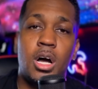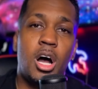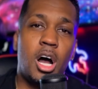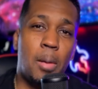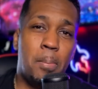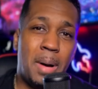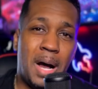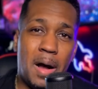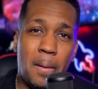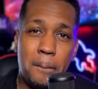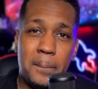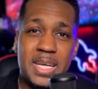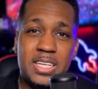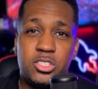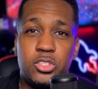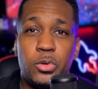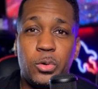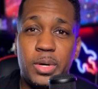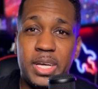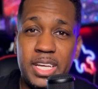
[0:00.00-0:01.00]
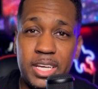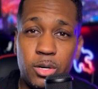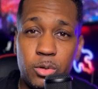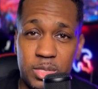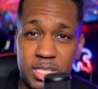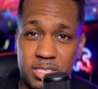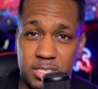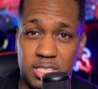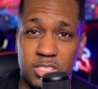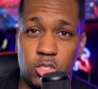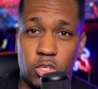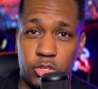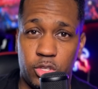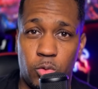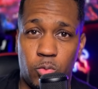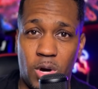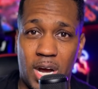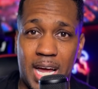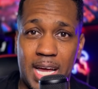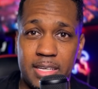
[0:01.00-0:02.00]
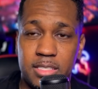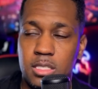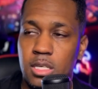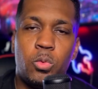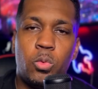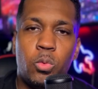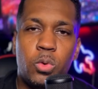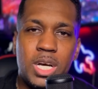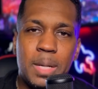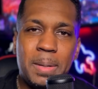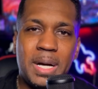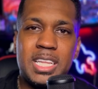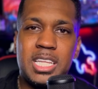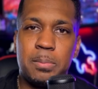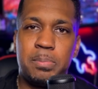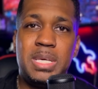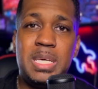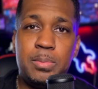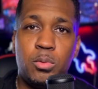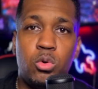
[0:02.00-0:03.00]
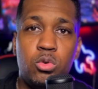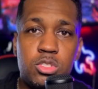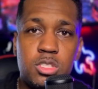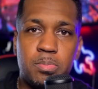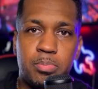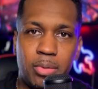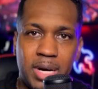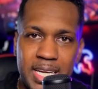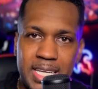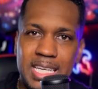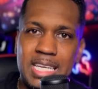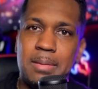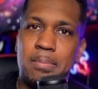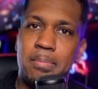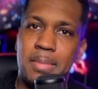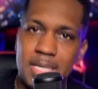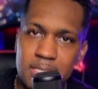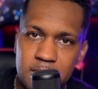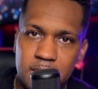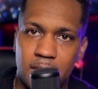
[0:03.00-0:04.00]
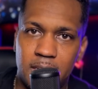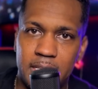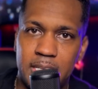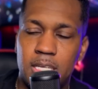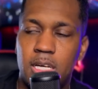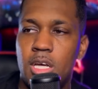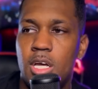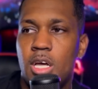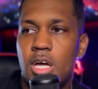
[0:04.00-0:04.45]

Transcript: about mental illnesses on the rise. What about the people who's breaking mentally?